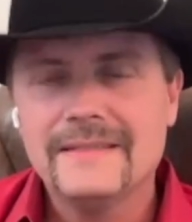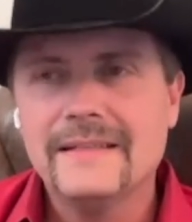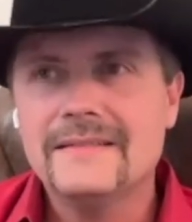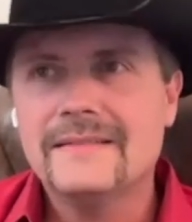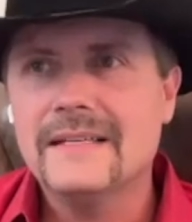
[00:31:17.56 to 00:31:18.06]

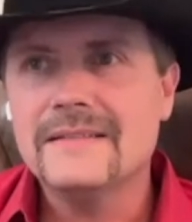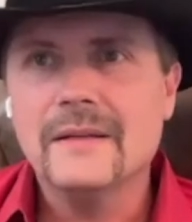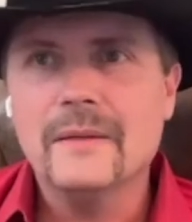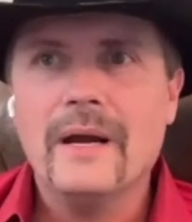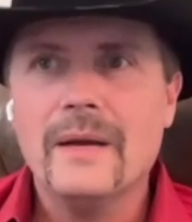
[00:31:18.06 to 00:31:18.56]
It says
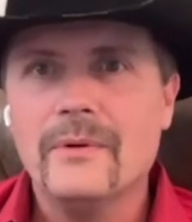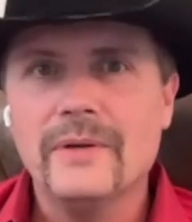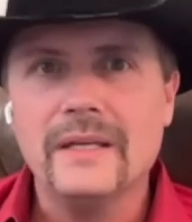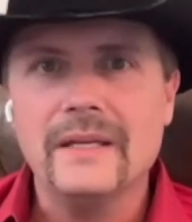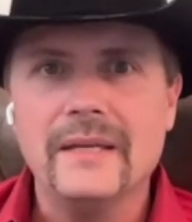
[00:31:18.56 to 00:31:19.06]
in the
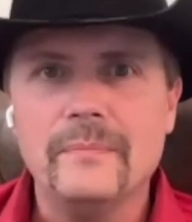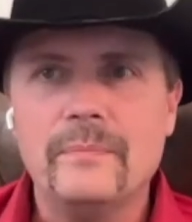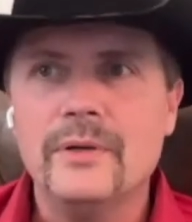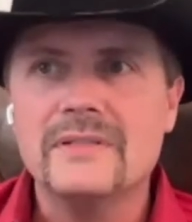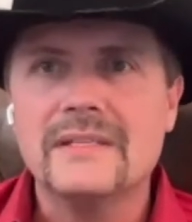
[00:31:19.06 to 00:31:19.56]
Bible, he
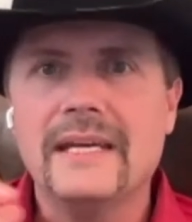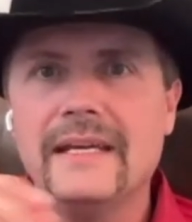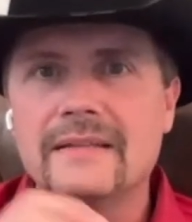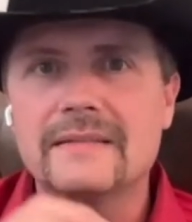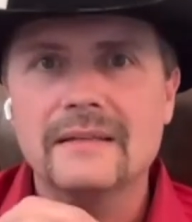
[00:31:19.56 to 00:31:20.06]
puts
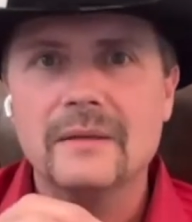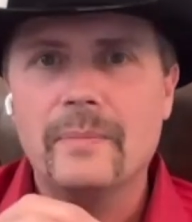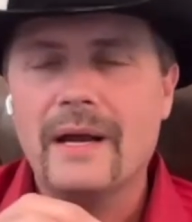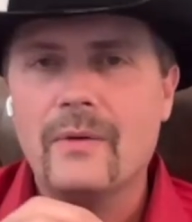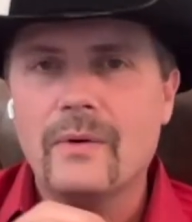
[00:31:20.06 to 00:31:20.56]
kings into
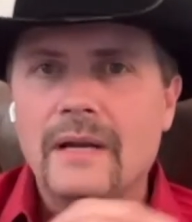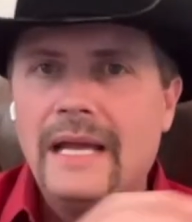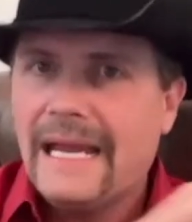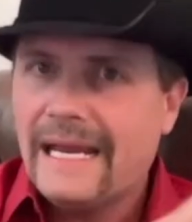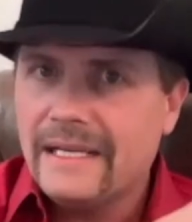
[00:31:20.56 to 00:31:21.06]
power
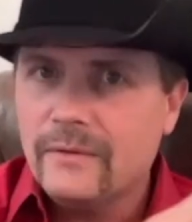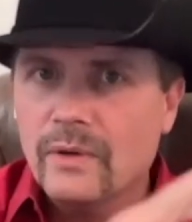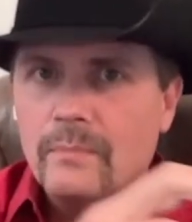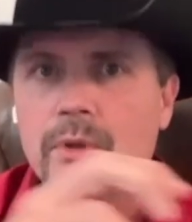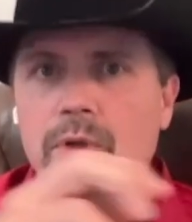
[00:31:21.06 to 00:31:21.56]
and he
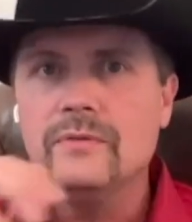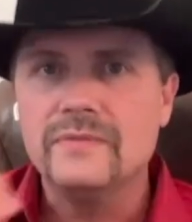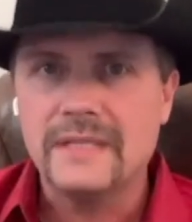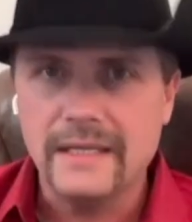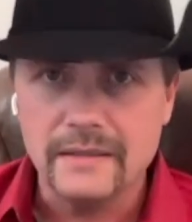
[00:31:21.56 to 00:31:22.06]

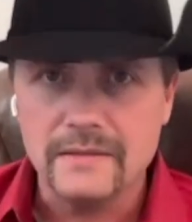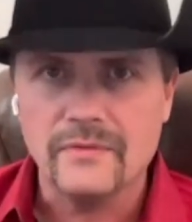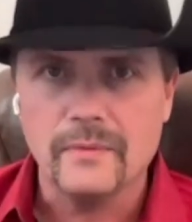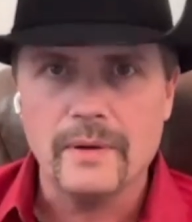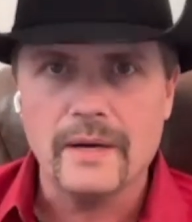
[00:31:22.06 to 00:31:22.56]
removes kings
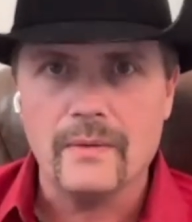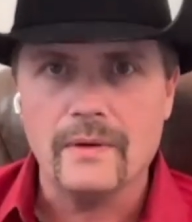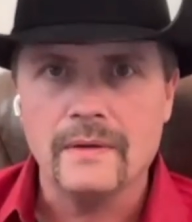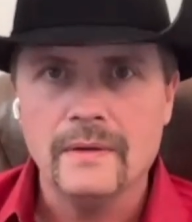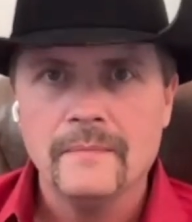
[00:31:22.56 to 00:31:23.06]
from power.